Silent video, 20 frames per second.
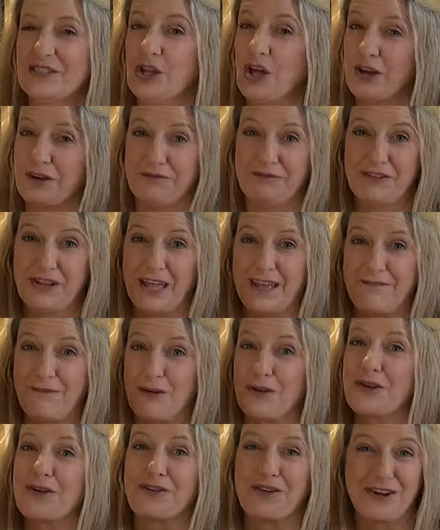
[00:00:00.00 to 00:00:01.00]
not a
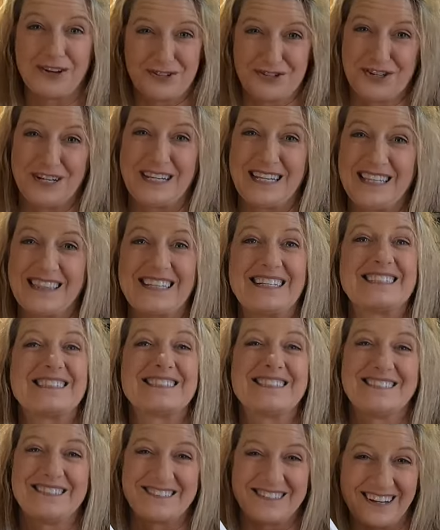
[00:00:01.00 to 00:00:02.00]
flavor. You're not drinking
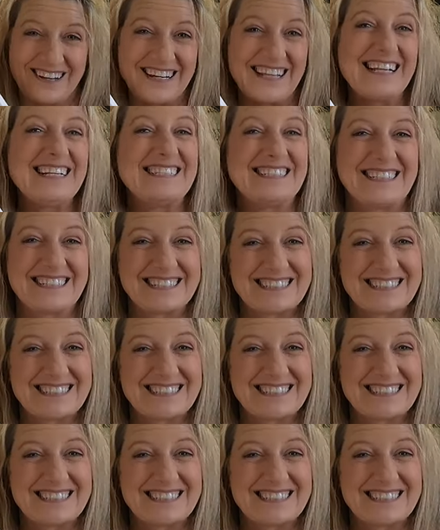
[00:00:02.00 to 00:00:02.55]
this and you're not eating